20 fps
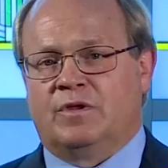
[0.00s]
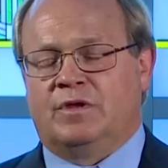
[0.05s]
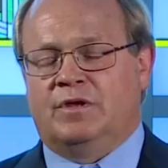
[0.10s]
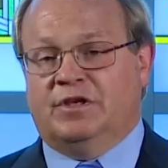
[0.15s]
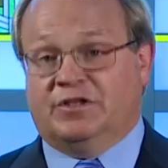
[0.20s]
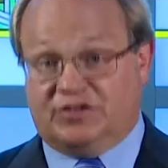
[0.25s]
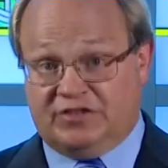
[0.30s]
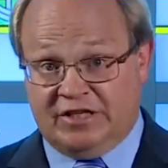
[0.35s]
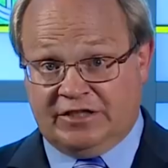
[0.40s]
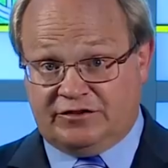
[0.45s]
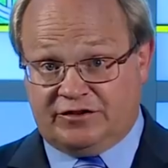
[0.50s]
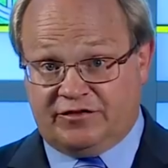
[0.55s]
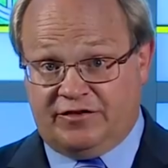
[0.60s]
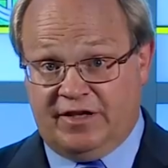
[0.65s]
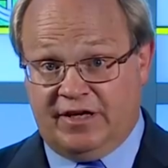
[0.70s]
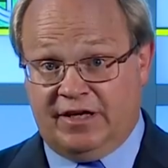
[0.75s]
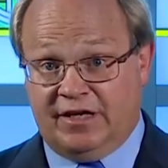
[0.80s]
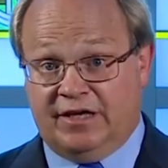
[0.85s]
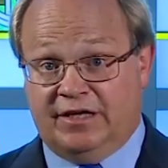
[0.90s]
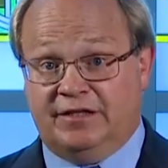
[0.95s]
Since
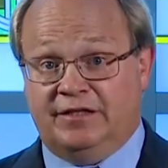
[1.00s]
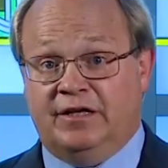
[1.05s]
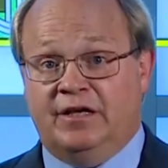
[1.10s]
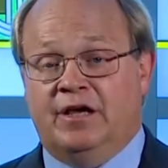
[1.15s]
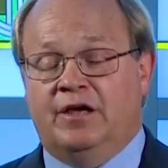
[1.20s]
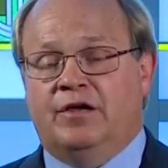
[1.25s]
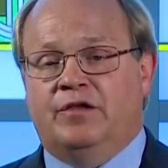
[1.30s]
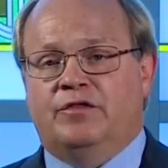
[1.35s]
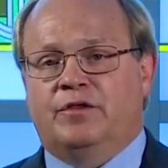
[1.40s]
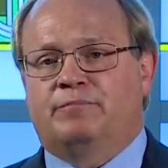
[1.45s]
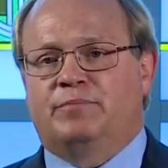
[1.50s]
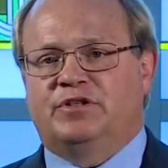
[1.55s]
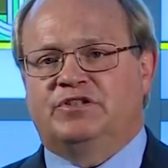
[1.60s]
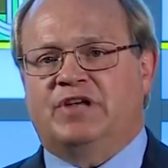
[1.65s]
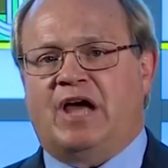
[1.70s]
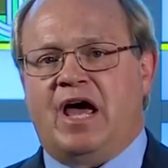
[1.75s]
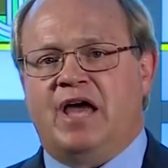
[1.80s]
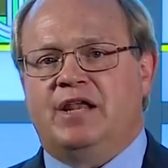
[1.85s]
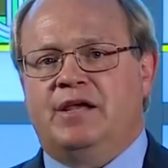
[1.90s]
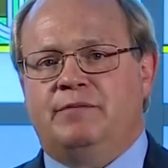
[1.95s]
then, the
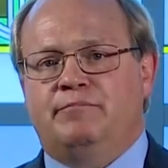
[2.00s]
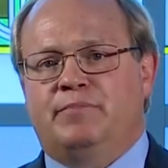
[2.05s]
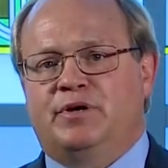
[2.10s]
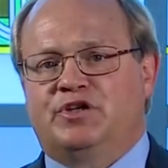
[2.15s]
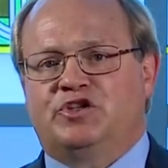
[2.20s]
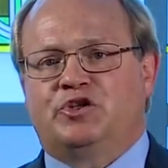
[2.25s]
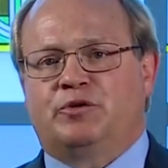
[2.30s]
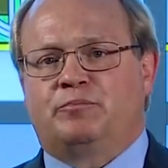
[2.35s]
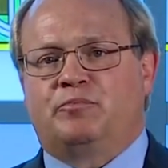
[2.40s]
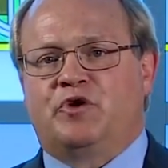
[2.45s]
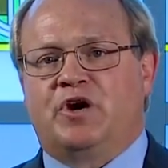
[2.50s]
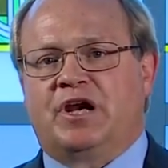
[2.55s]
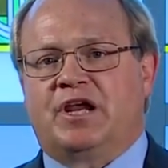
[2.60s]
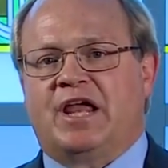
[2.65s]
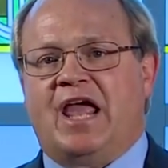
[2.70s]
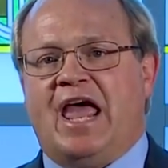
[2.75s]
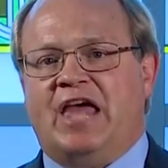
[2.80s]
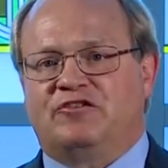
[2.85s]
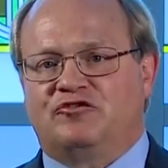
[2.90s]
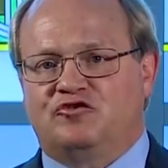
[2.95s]
presiding bishopric
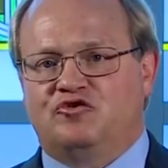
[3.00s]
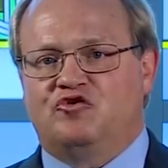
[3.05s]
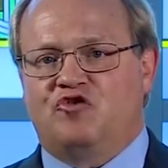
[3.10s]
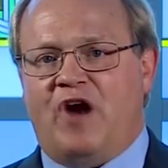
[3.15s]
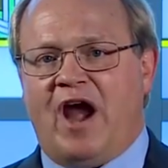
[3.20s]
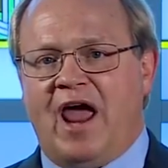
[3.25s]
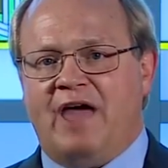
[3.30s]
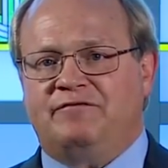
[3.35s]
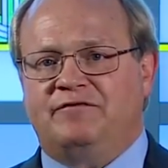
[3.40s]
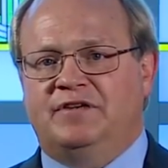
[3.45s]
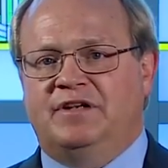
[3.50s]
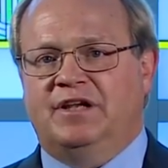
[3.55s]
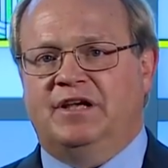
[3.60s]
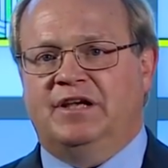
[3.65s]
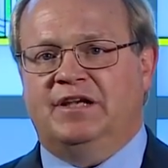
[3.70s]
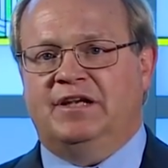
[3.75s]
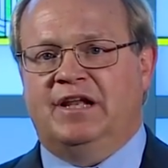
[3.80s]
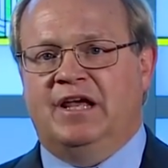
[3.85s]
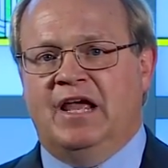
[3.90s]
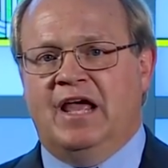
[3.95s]
has
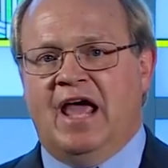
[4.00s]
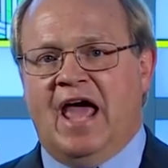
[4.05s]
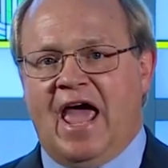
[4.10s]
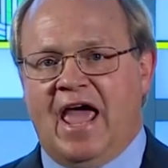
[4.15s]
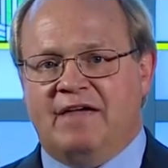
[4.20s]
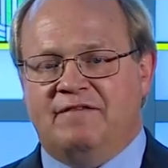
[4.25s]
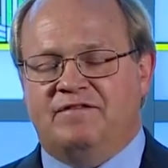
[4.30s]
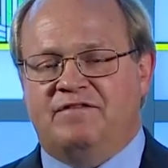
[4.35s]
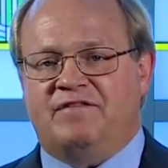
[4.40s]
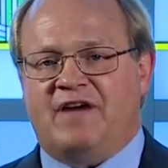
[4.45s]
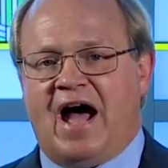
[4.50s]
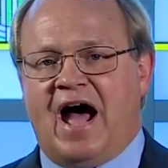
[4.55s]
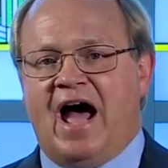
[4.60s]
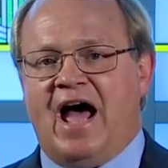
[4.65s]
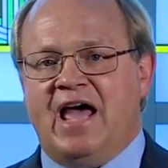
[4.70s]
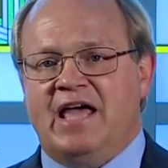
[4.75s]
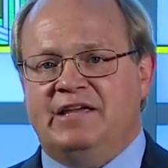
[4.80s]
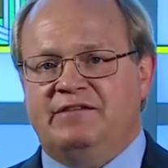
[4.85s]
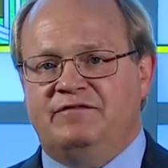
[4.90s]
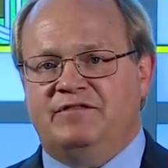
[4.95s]
drafted a
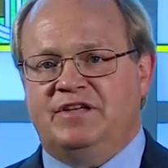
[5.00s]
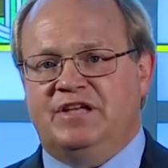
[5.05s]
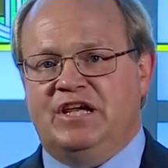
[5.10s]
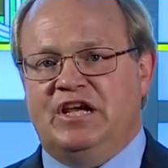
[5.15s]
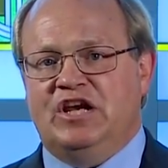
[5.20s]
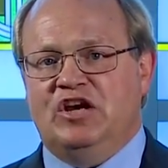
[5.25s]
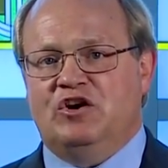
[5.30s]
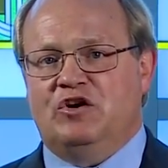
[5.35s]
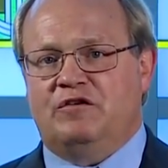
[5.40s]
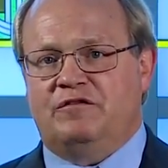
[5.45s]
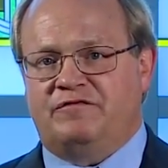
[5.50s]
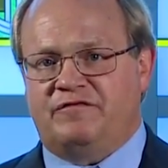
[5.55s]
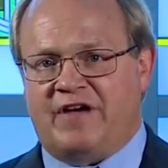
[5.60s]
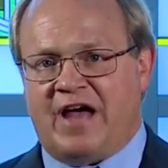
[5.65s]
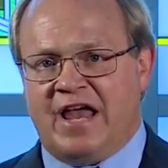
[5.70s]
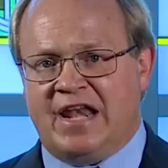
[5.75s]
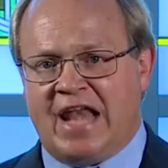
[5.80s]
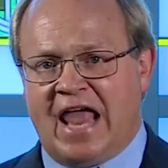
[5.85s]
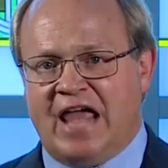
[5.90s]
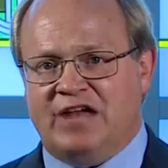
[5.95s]
five year
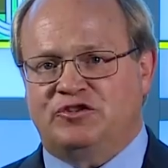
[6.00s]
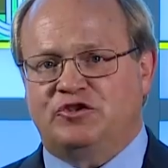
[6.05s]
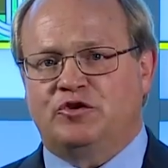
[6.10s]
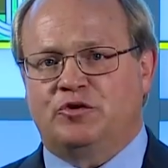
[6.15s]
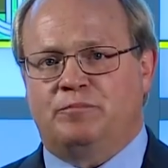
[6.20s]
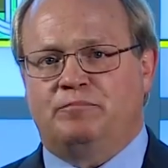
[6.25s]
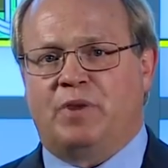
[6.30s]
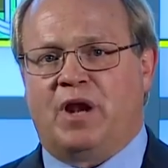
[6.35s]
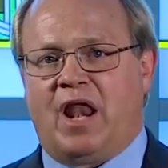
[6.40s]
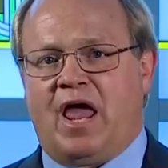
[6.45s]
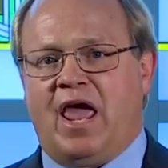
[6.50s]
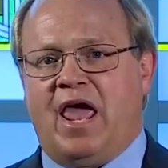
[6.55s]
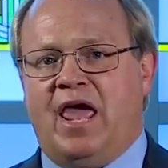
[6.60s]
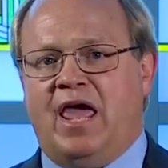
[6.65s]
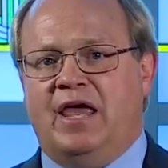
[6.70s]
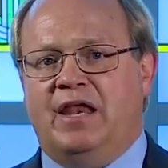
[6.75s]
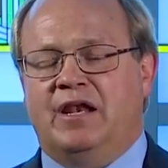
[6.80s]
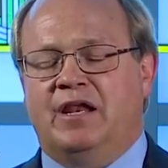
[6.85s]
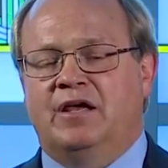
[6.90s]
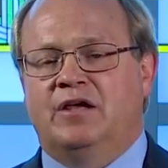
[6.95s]
financial
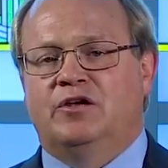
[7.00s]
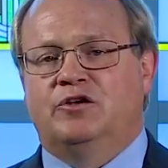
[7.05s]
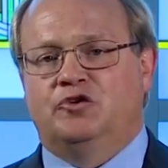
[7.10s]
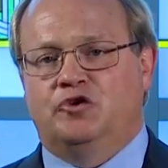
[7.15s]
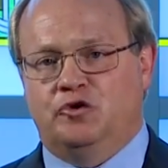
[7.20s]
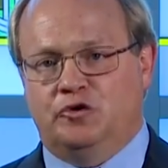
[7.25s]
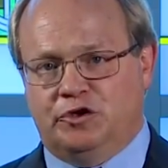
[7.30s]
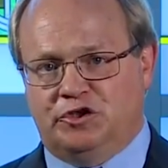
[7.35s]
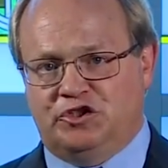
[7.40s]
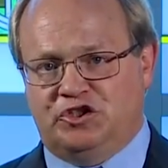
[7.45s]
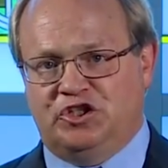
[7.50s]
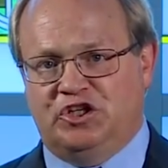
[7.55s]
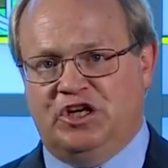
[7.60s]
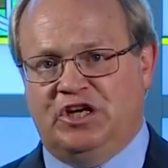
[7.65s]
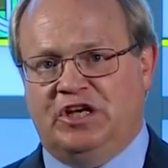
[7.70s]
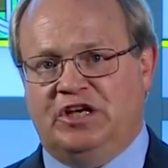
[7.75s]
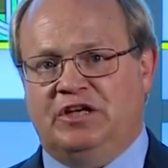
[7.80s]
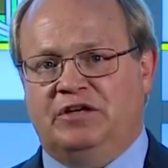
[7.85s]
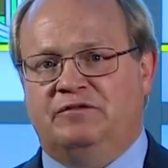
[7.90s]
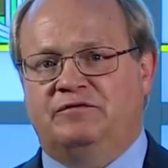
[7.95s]
plan to
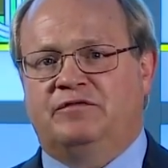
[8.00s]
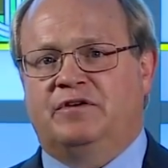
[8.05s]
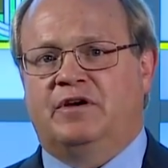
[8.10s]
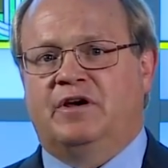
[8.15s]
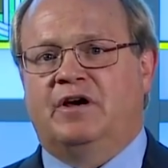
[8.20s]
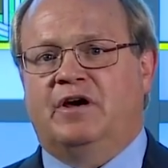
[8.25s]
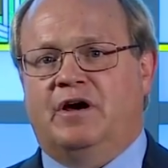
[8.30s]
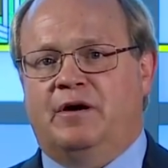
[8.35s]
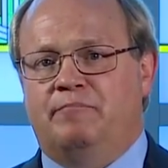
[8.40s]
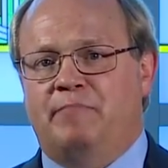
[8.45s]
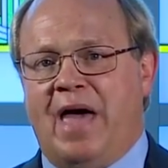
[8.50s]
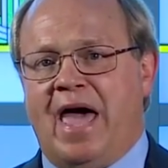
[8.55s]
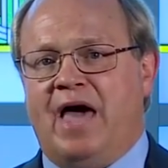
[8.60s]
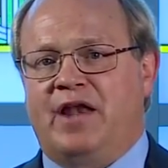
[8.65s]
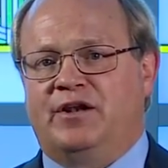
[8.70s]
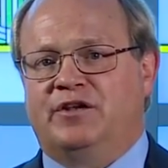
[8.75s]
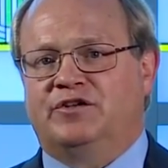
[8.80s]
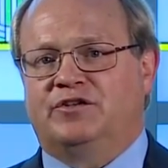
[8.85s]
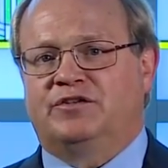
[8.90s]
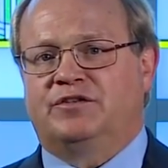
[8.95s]
achieve a
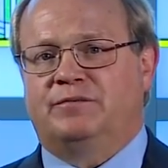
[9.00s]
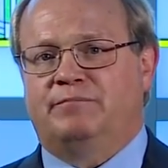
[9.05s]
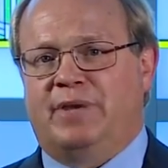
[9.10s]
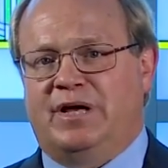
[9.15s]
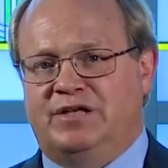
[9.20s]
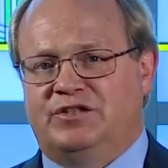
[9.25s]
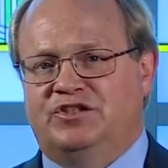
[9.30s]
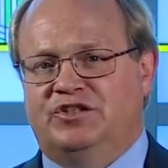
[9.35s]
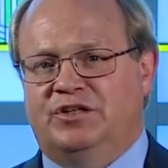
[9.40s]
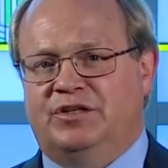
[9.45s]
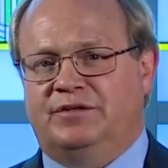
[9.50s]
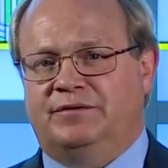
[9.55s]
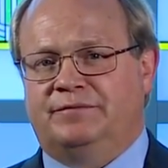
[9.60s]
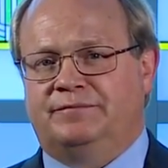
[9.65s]
balanced budget.